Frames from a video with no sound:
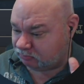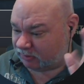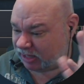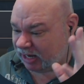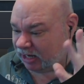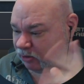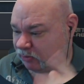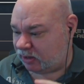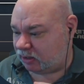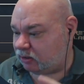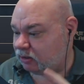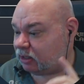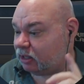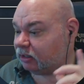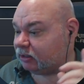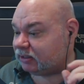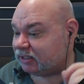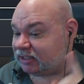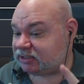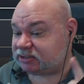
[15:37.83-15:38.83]
Anyway,
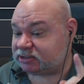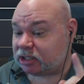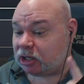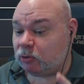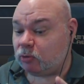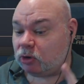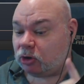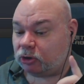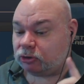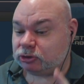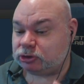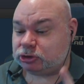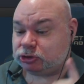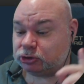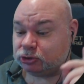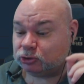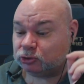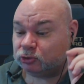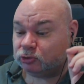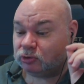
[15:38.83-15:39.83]
let's go on
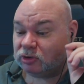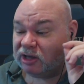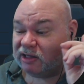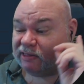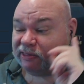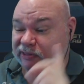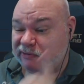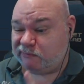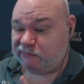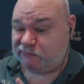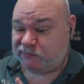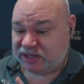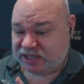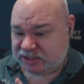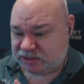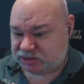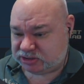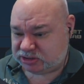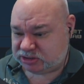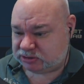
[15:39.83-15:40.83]
to the
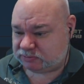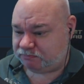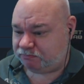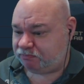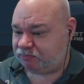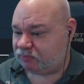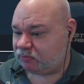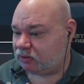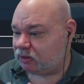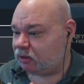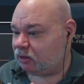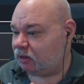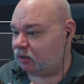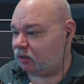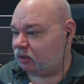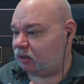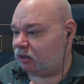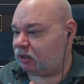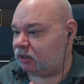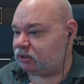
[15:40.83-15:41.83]
feats.
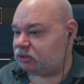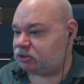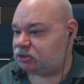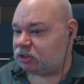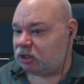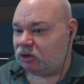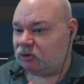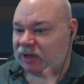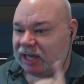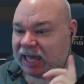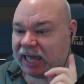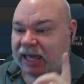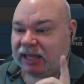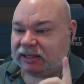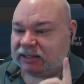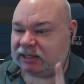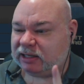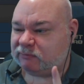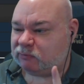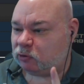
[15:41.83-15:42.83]
So
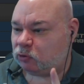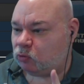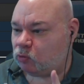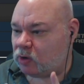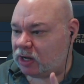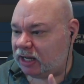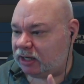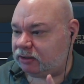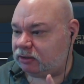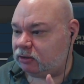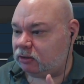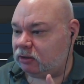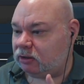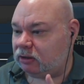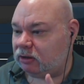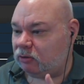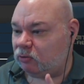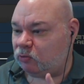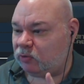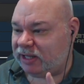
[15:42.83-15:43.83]
at level 1,
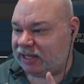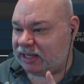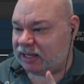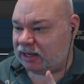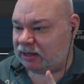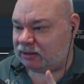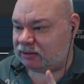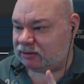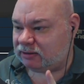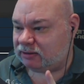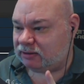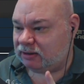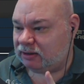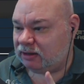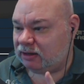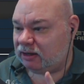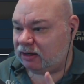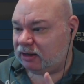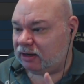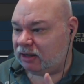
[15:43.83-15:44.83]
we get
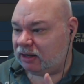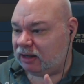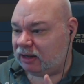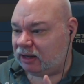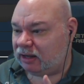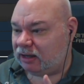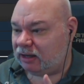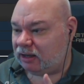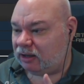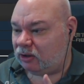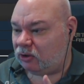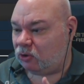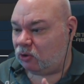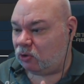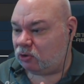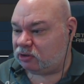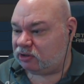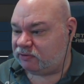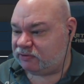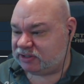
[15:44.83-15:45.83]

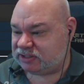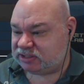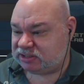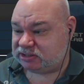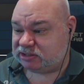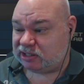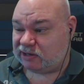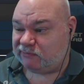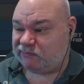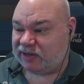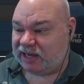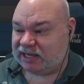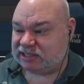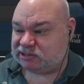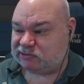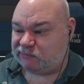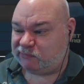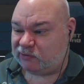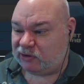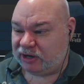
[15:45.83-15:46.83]
all of this stuff
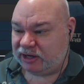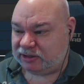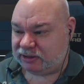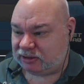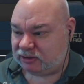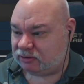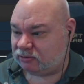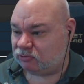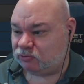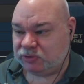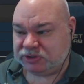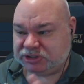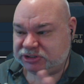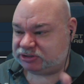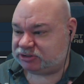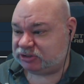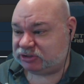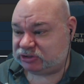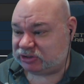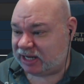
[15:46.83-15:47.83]
as a fighter, which
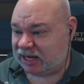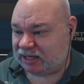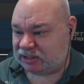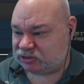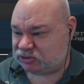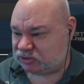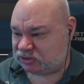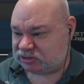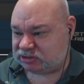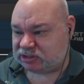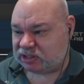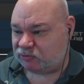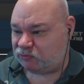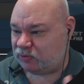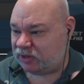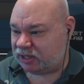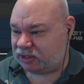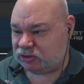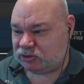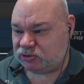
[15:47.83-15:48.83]
is the standard sort of stuff.
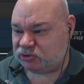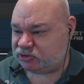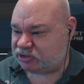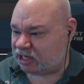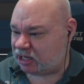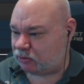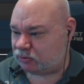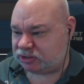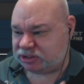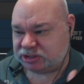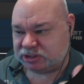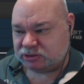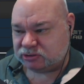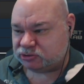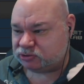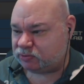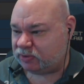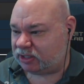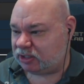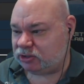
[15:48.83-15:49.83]
We can use tower
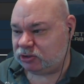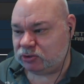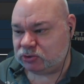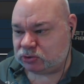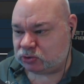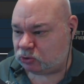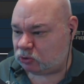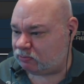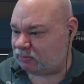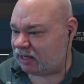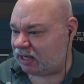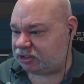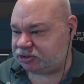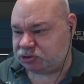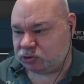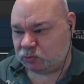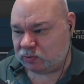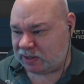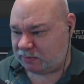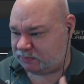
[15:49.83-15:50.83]
shields, we can use all
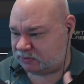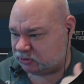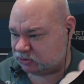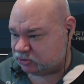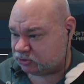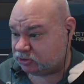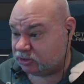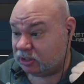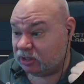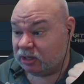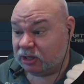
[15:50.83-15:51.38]
martial weapons,